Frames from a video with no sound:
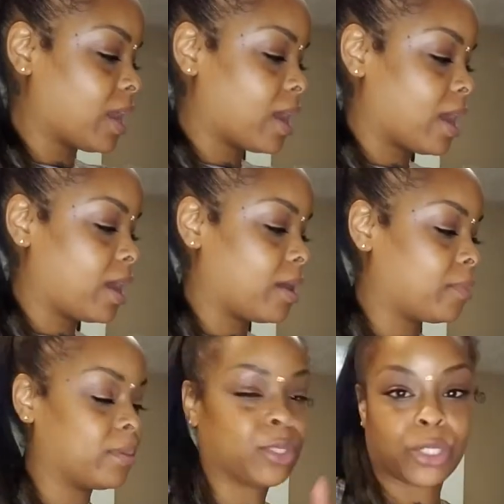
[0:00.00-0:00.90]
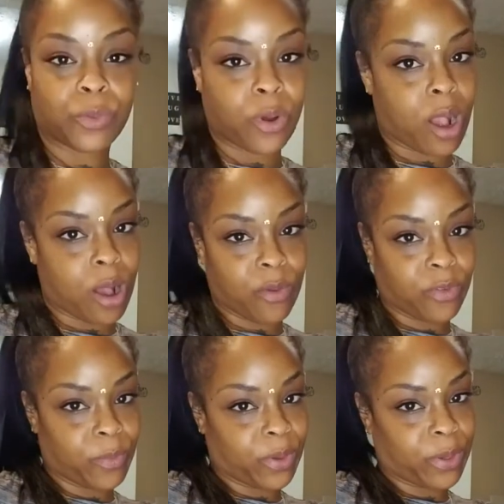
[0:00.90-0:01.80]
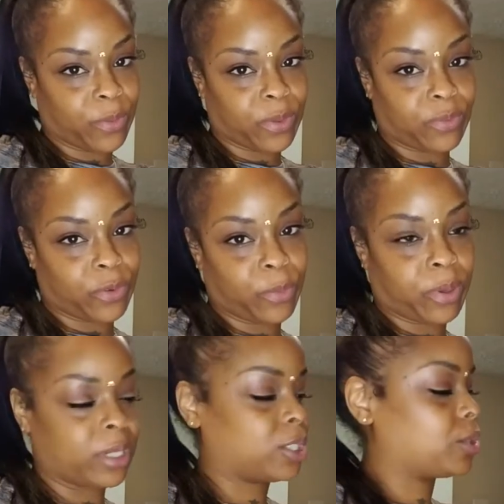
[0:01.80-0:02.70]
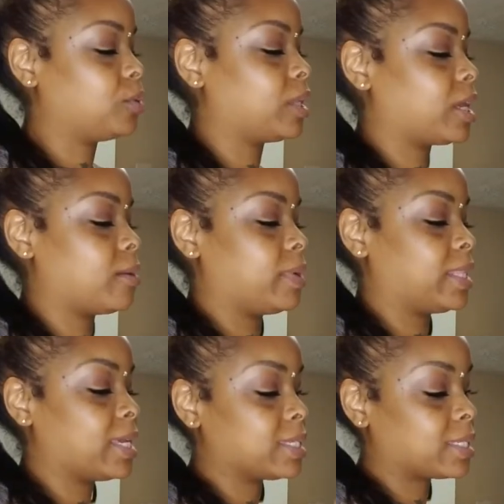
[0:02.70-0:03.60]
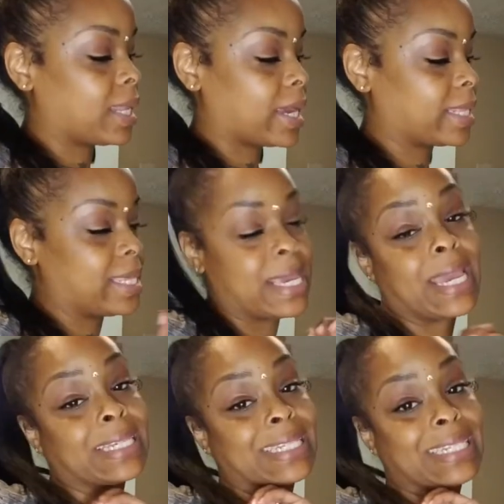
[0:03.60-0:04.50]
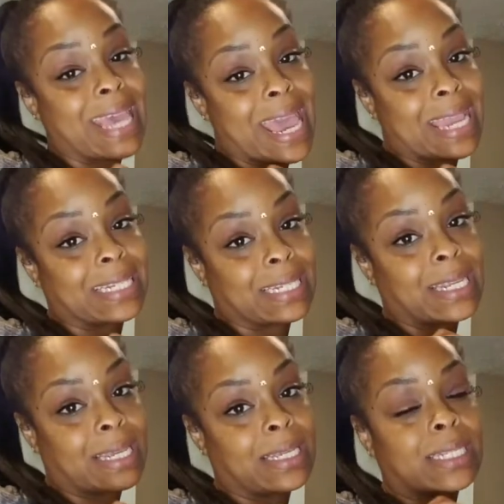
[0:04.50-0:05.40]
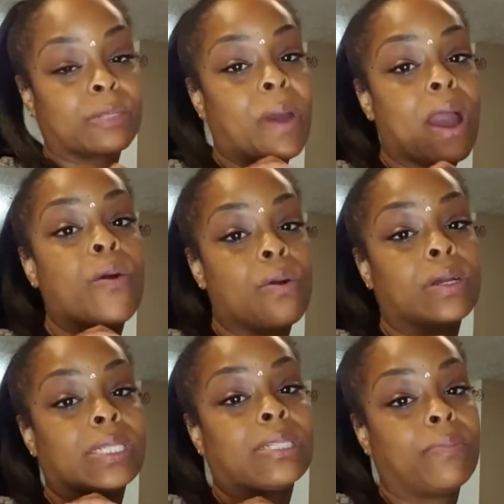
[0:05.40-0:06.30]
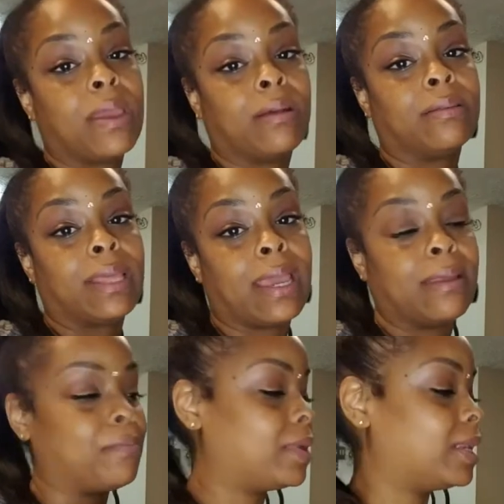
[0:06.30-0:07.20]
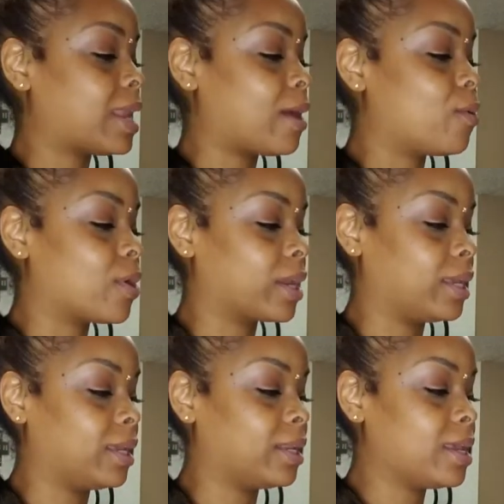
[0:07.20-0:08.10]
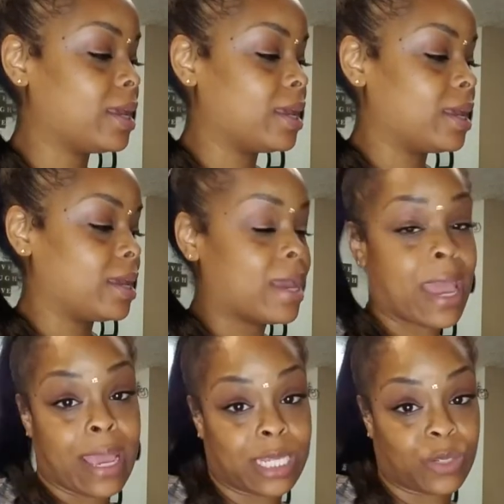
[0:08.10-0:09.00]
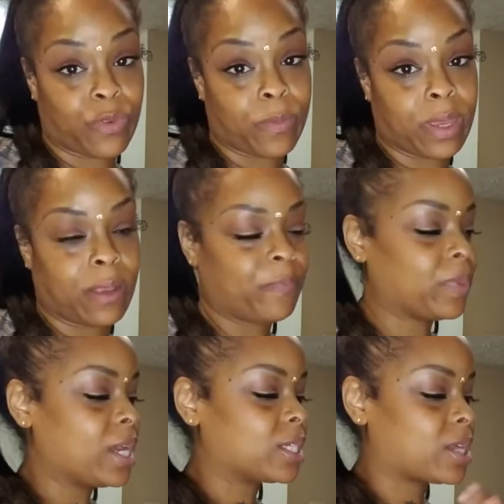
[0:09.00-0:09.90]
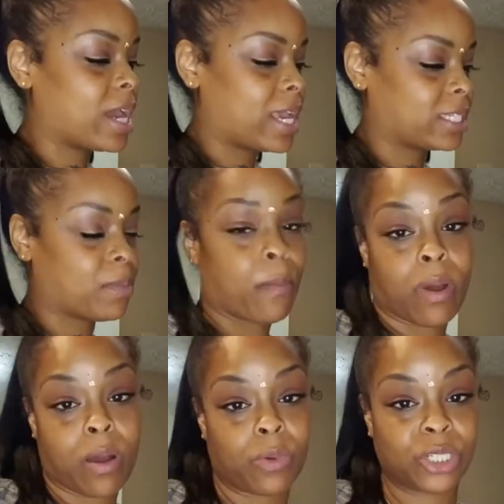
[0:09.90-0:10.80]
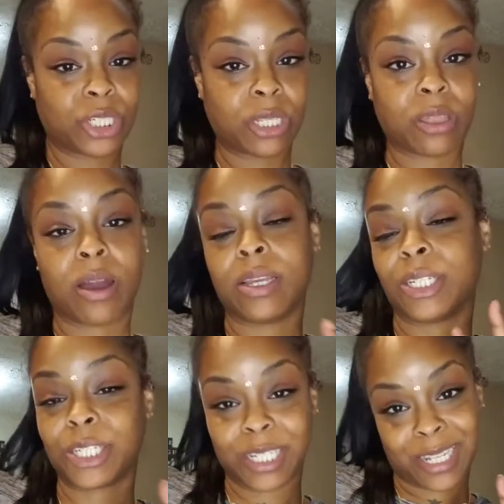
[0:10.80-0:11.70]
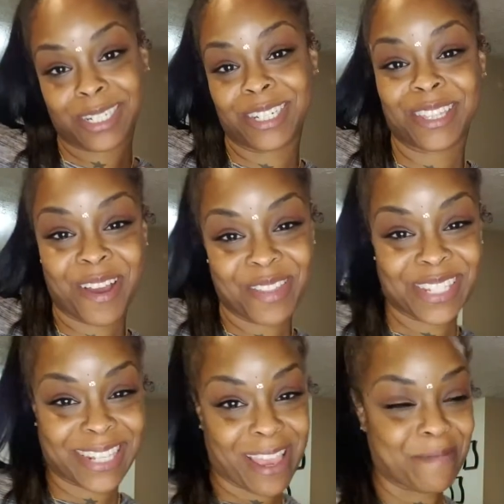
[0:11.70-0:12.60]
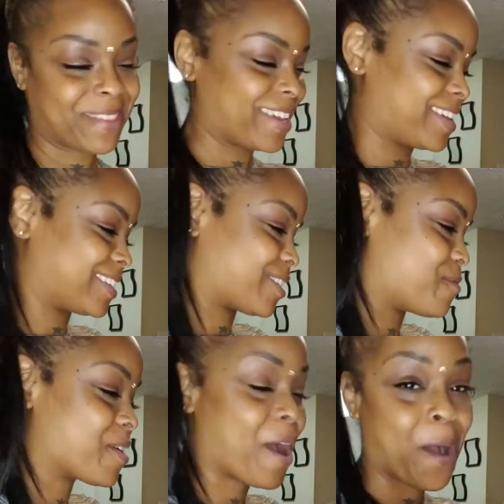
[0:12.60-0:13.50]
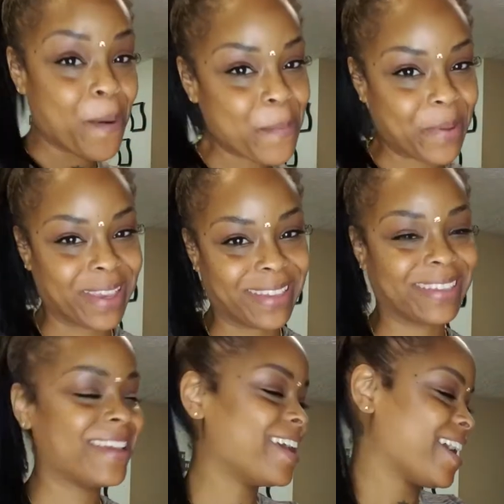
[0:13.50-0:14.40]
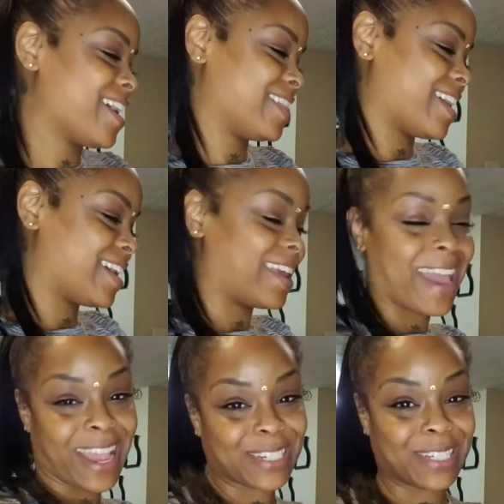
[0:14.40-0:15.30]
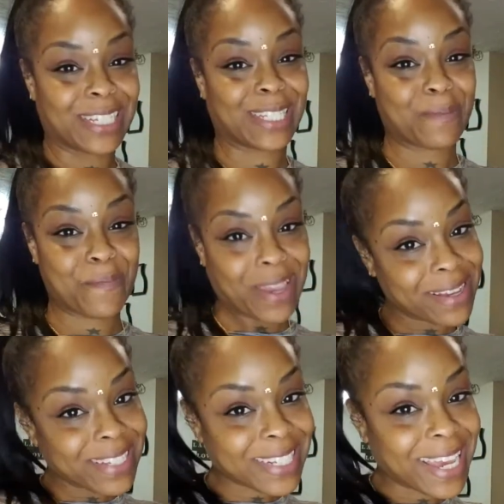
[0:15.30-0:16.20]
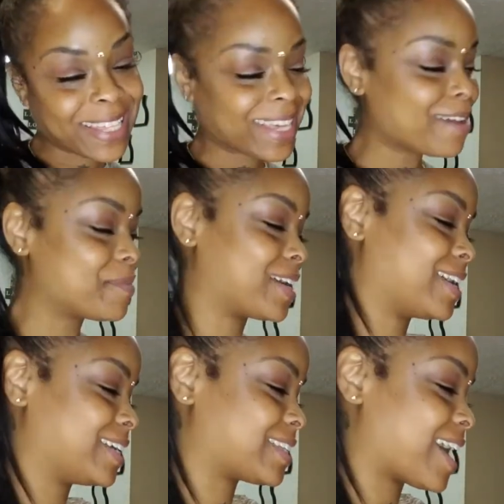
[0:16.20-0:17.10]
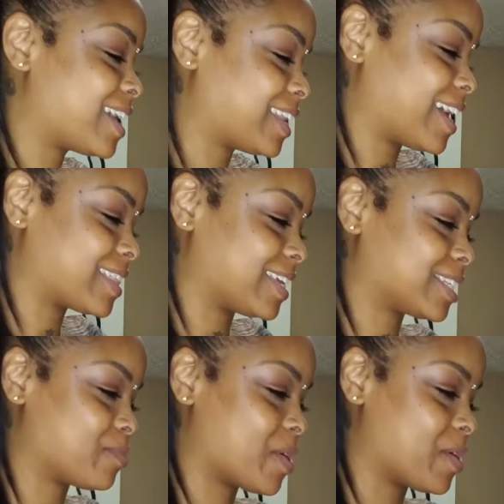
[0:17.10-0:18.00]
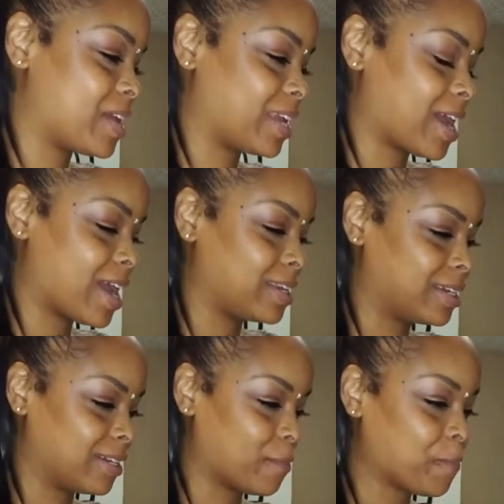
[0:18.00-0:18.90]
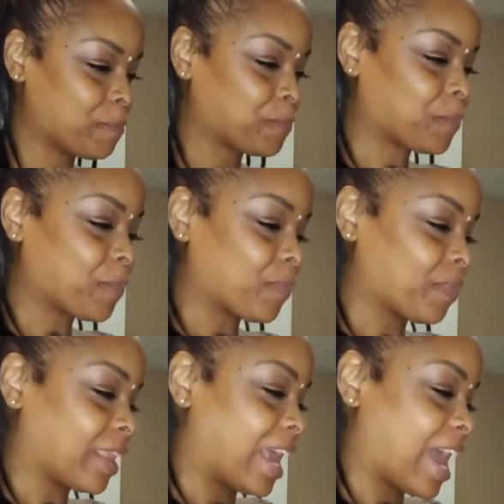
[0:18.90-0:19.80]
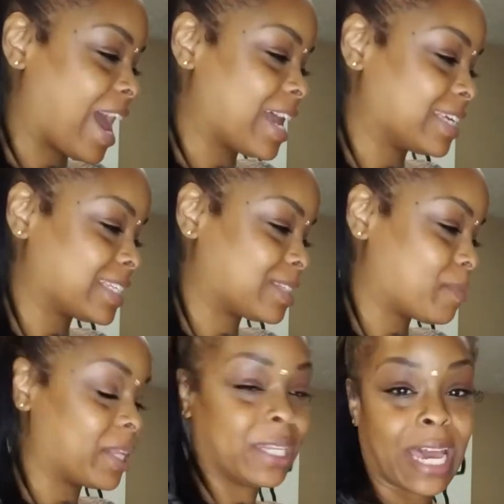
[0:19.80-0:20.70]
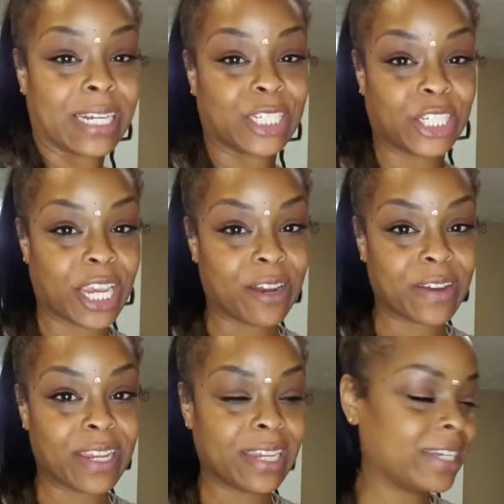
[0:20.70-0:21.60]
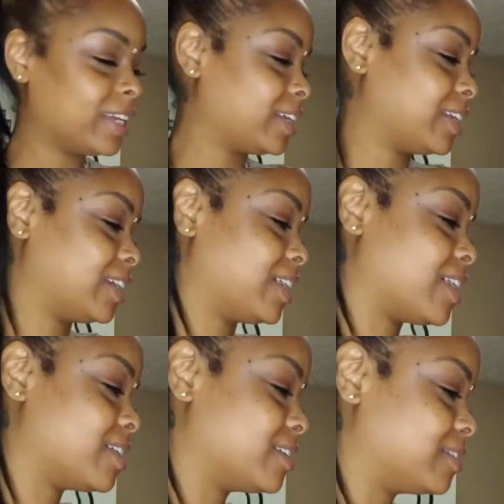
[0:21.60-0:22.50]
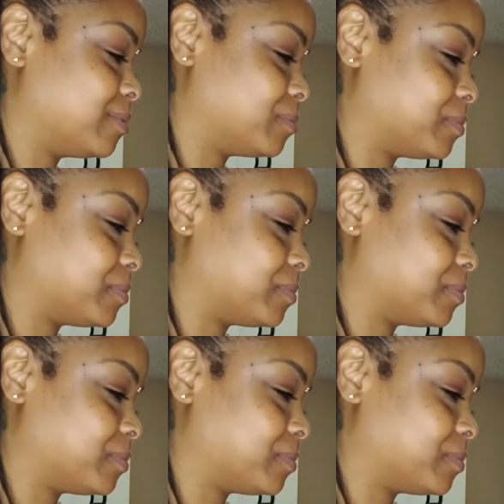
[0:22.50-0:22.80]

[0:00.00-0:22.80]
Um, I'm sure we're all familiar with fruit punch Kool-Aid, but that's like the exact spot-on smell that Midnight Orchid has for me. So I asked my mom what she thought, and she said she thought the same thing. So we're hoping that it actually smells like that because I like that smell. It kind of, I smell a lot of cherry in it. Um,